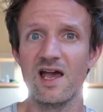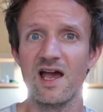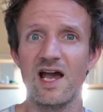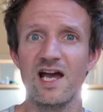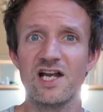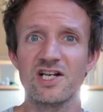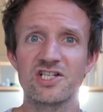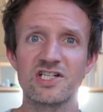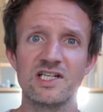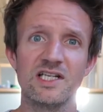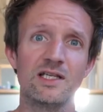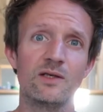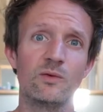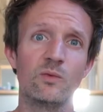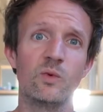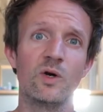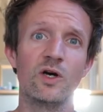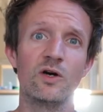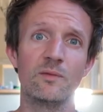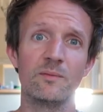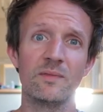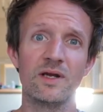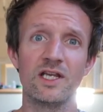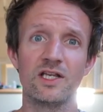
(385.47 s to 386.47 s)
actually
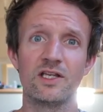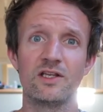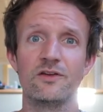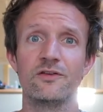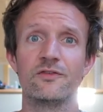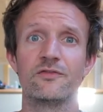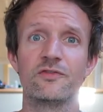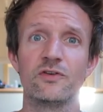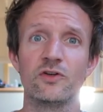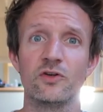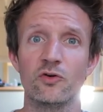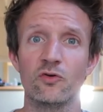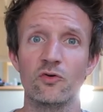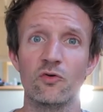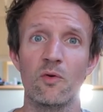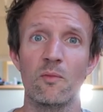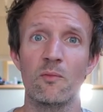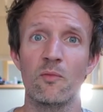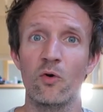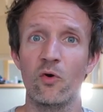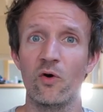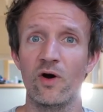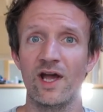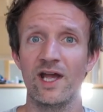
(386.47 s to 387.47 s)
will make you feel
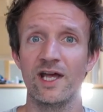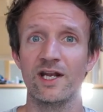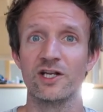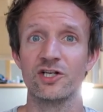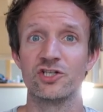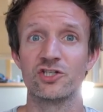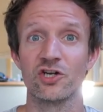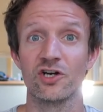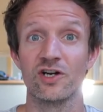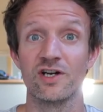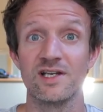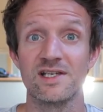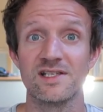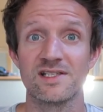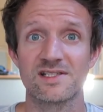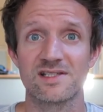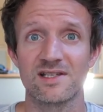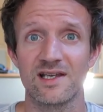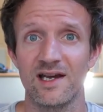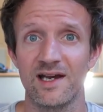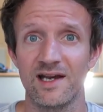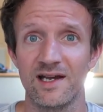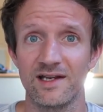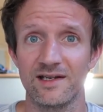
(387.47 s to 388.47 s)
more
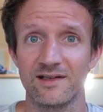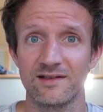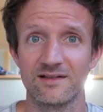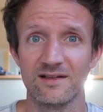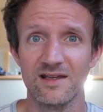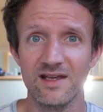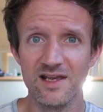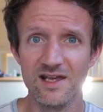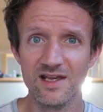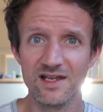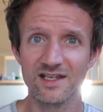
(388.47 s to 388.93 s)
energized and